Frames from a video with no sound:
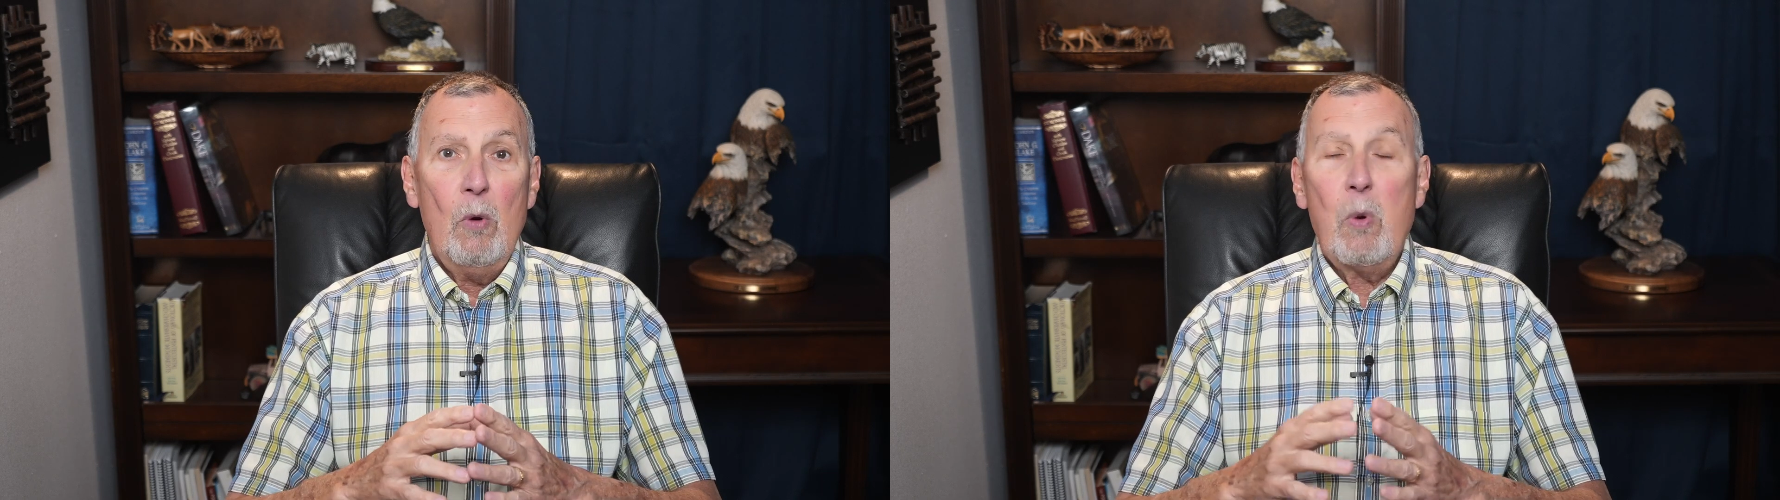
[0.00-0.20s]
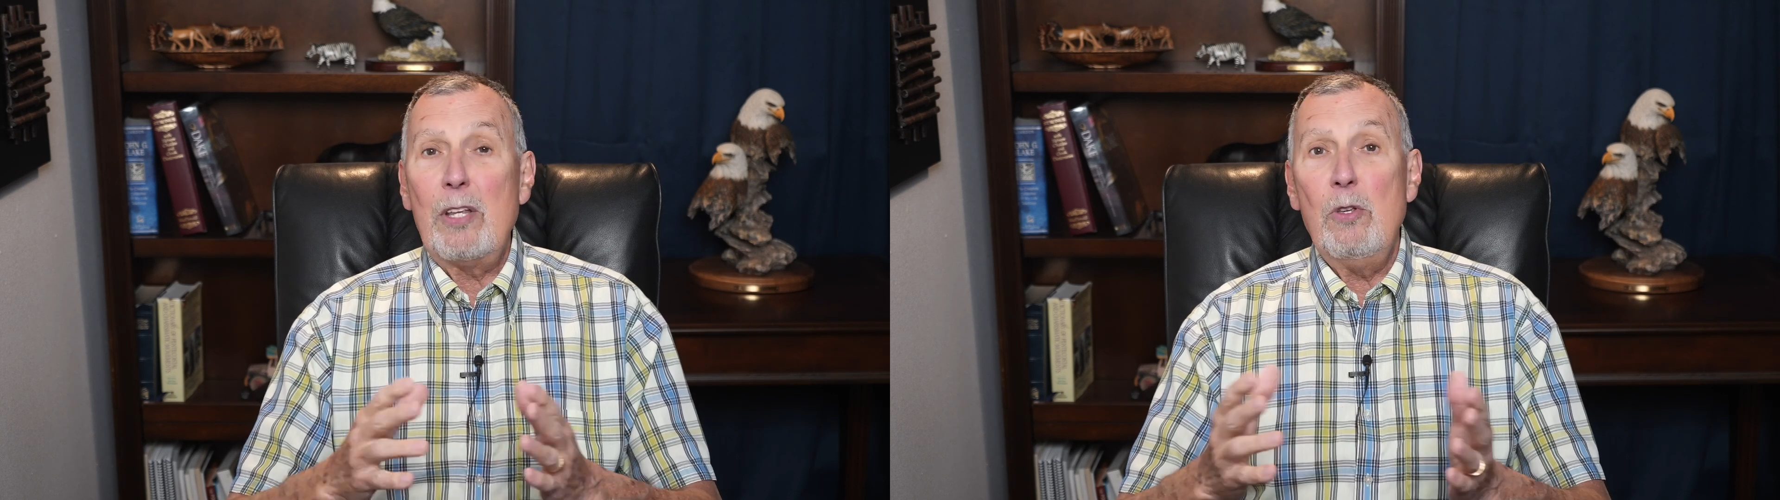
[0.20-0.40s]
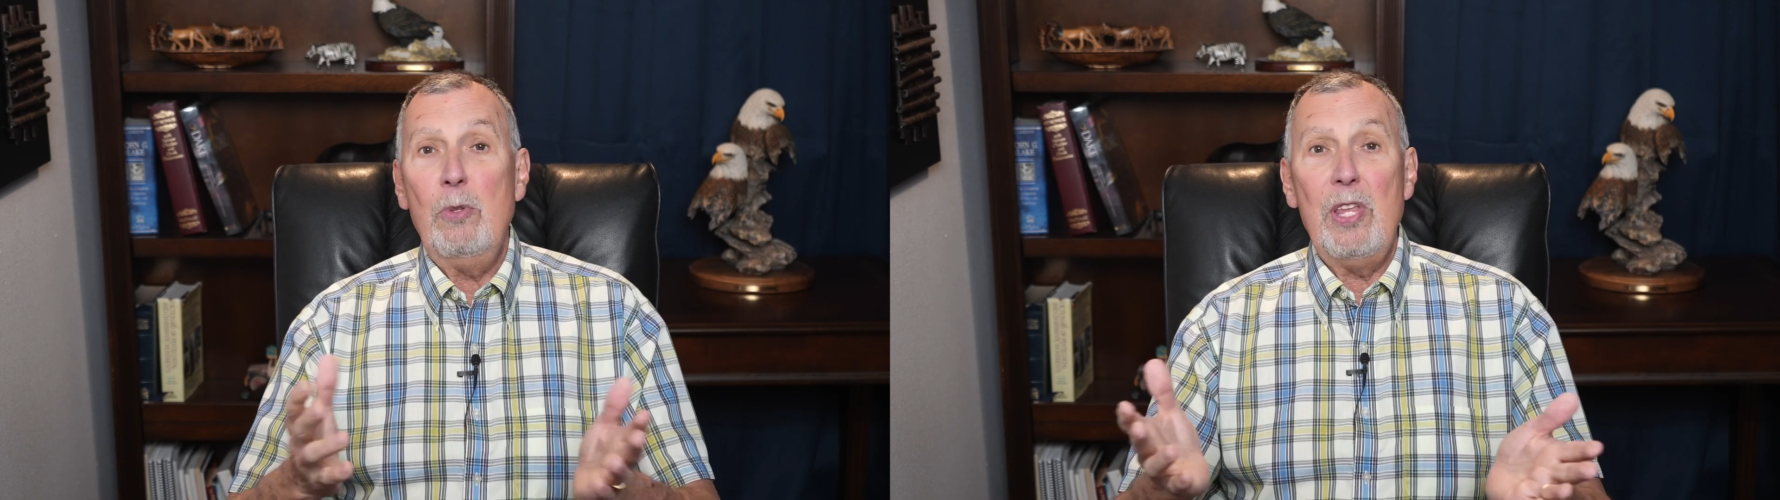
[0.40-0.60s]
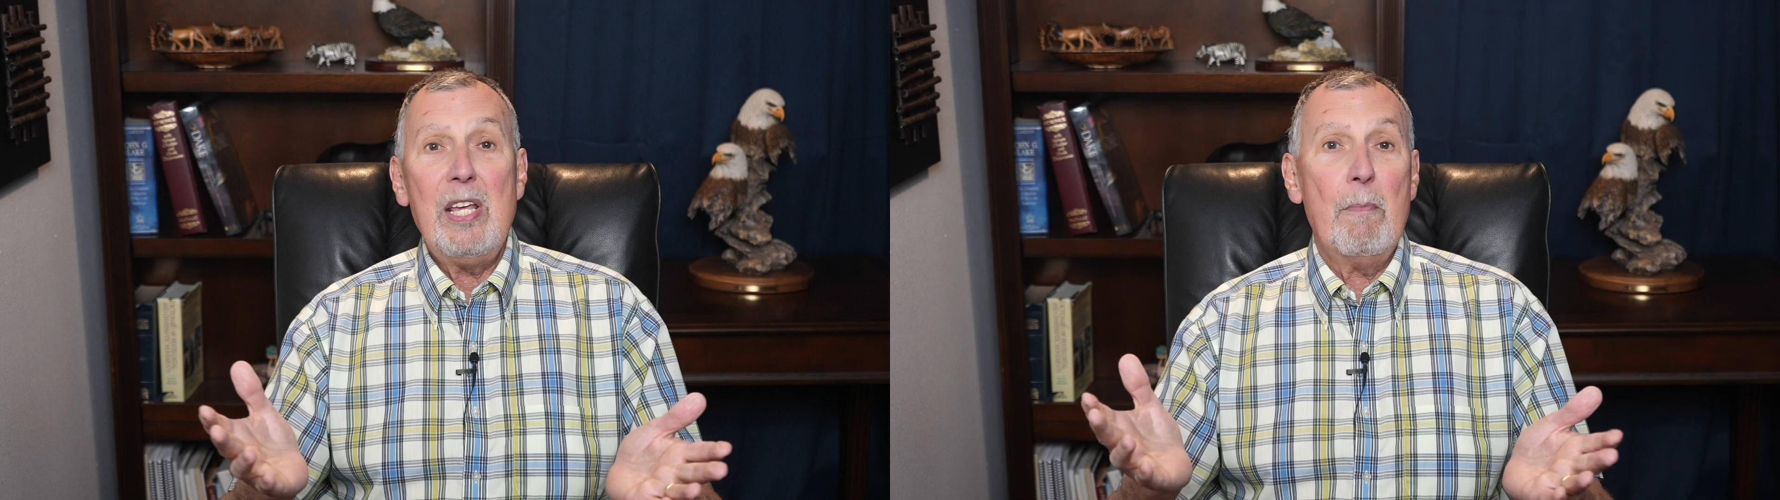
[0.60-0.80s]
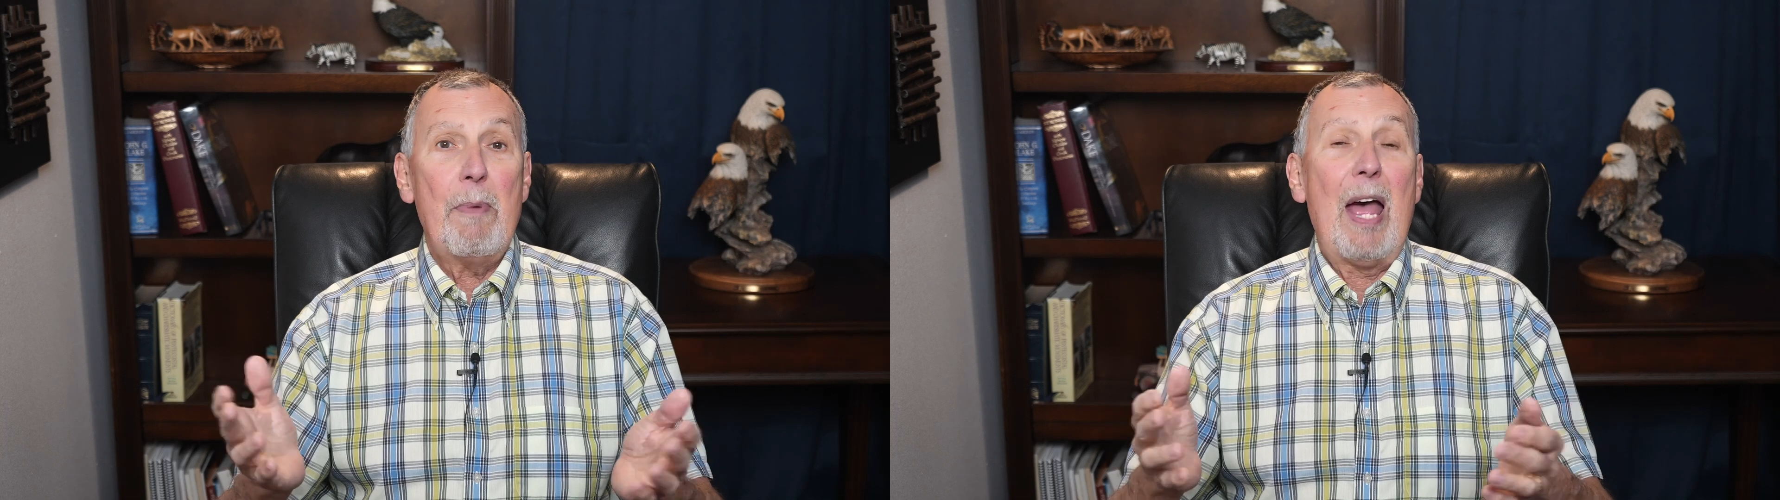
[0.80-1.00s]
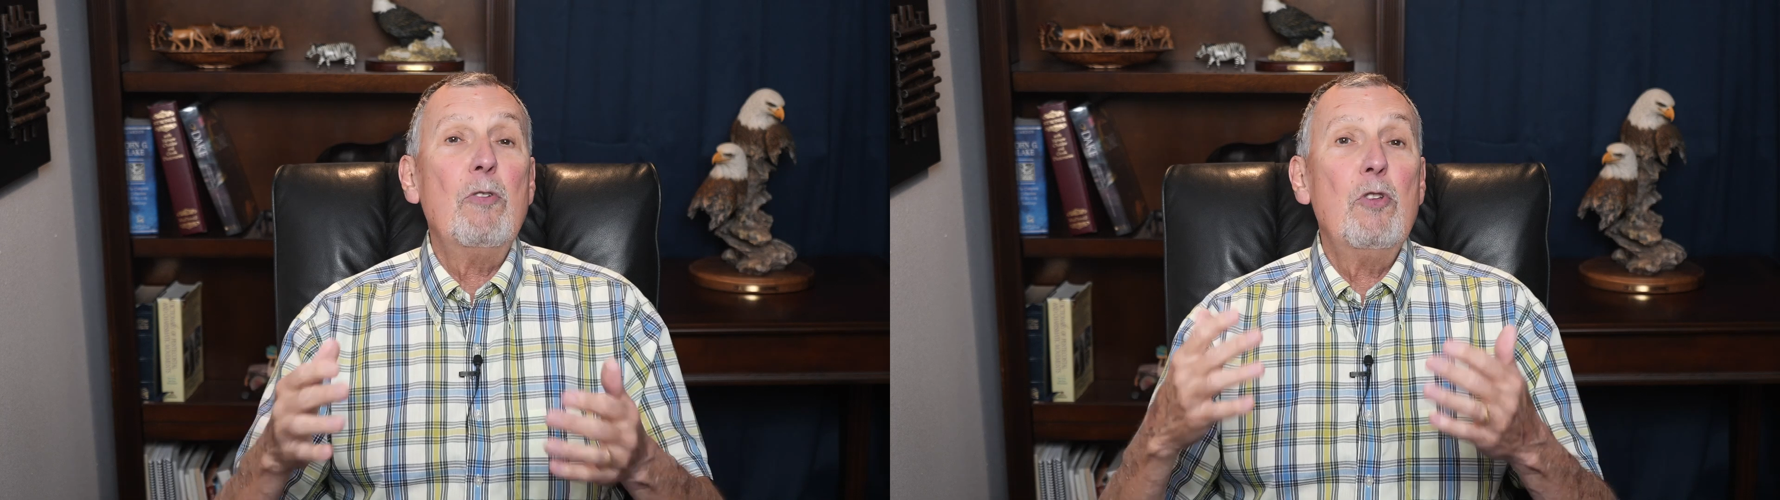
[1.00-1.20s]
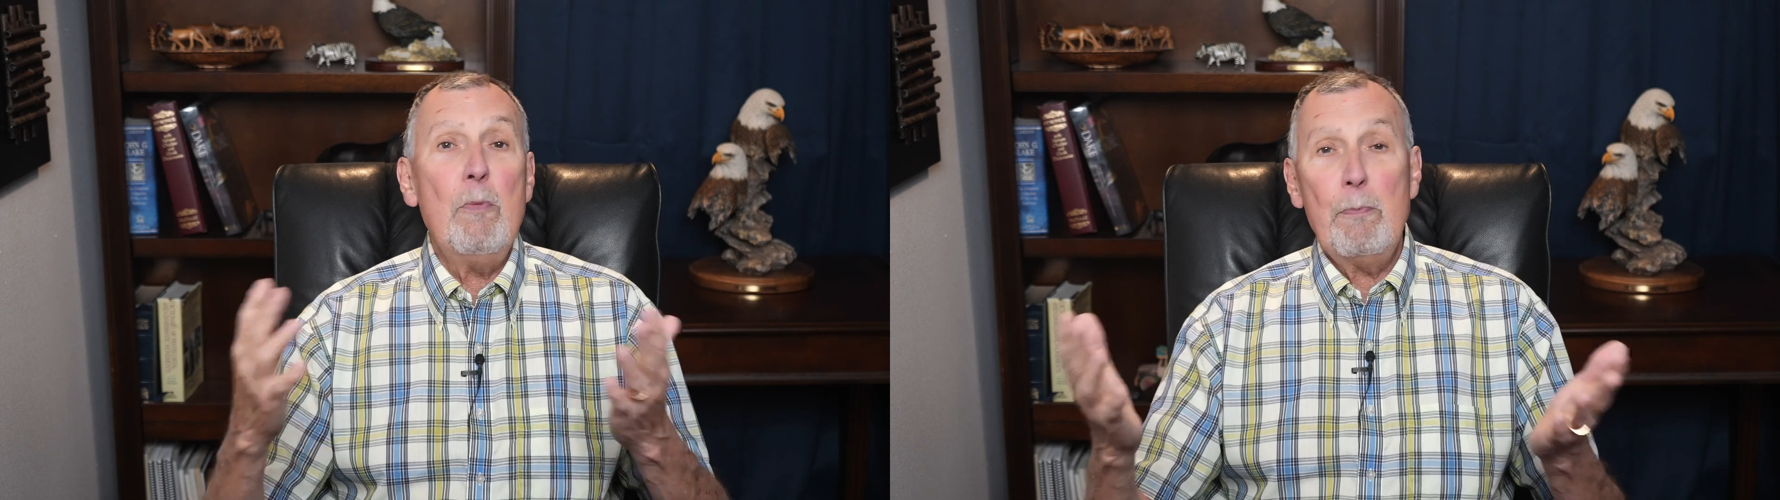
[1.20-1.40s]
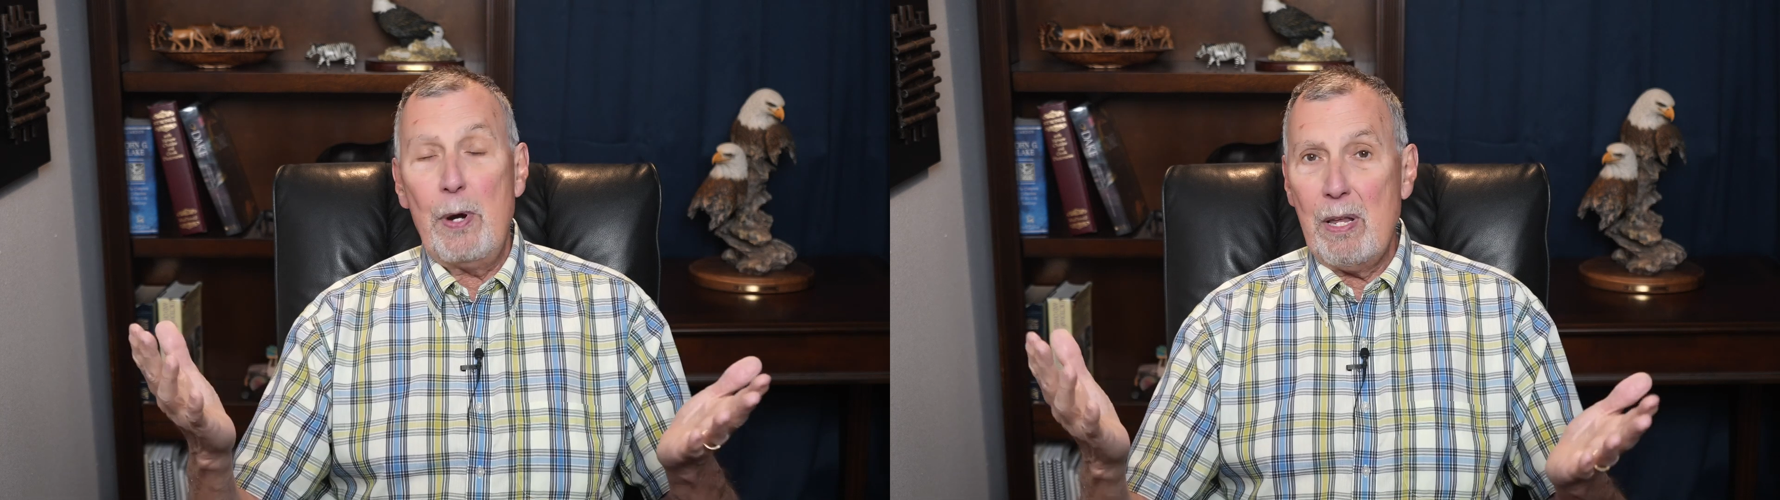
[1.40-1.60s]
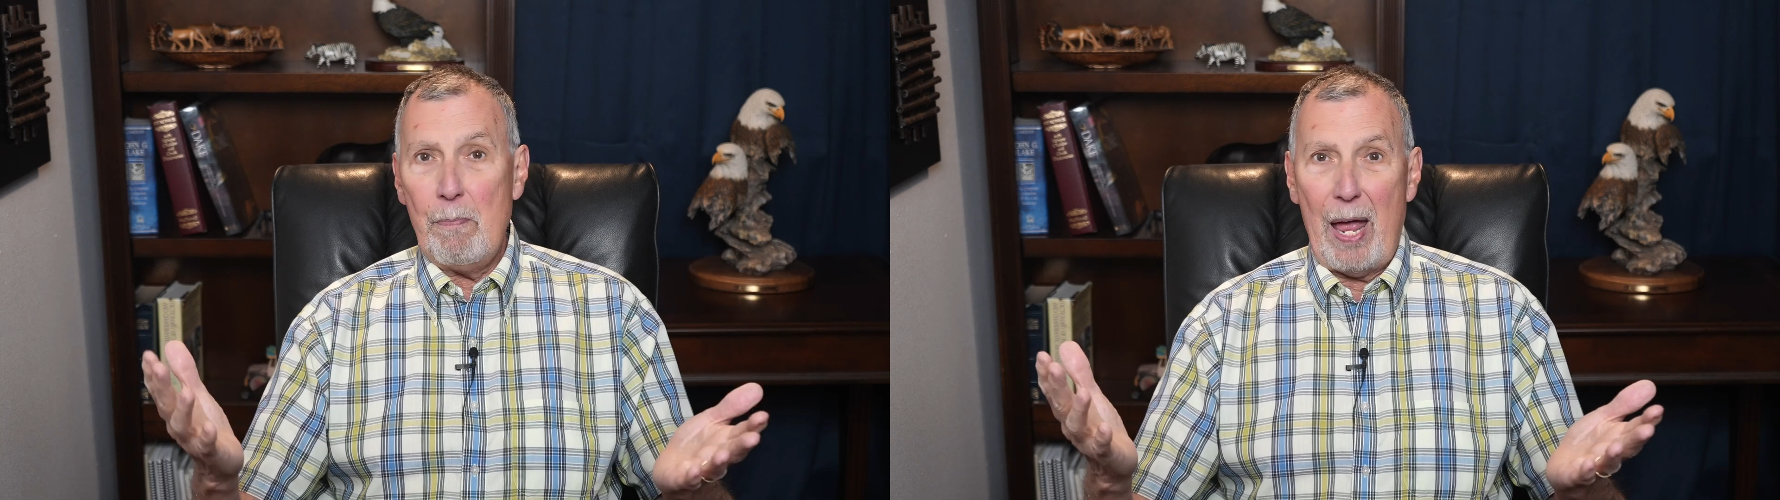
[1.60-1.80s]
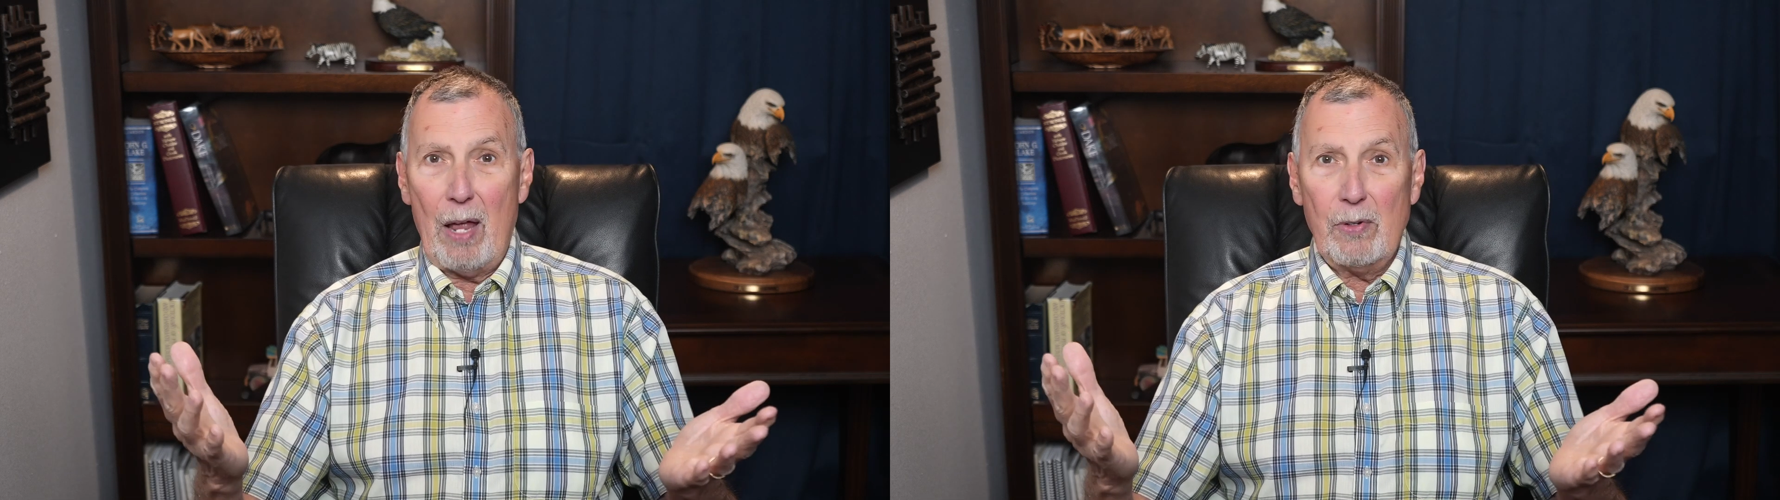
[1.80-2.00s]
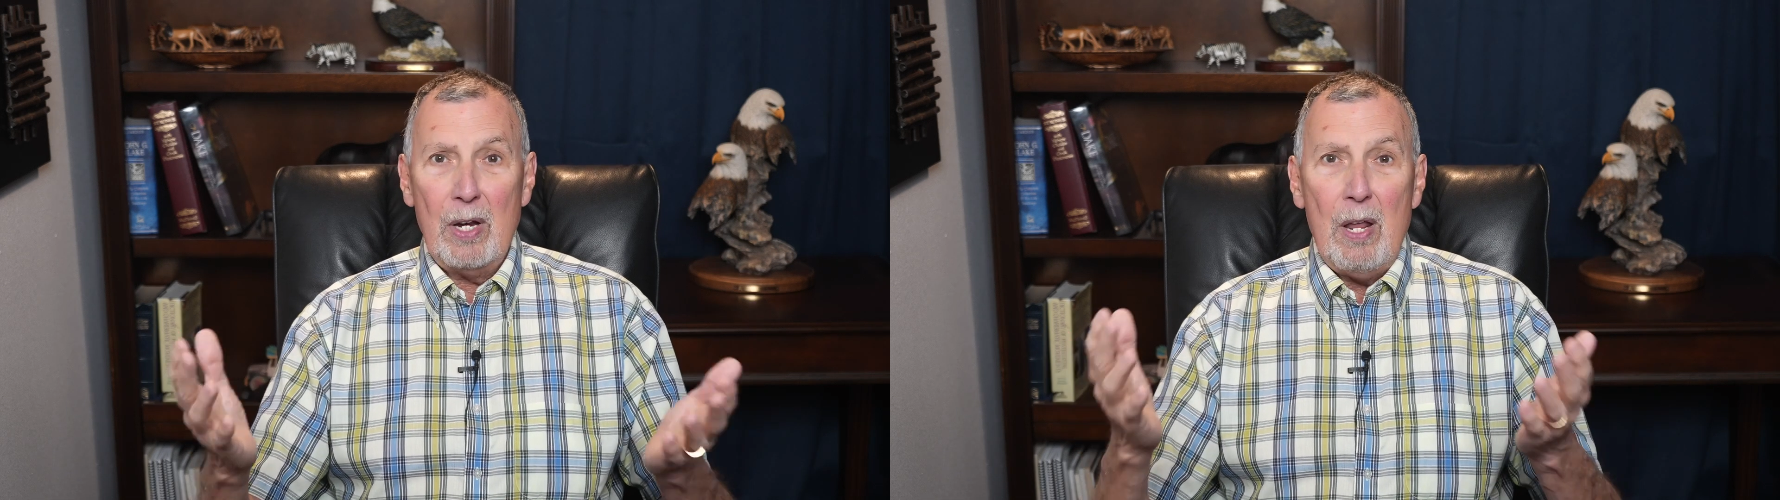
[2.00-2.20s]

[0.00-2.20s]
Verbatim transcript: What you think about, you bring about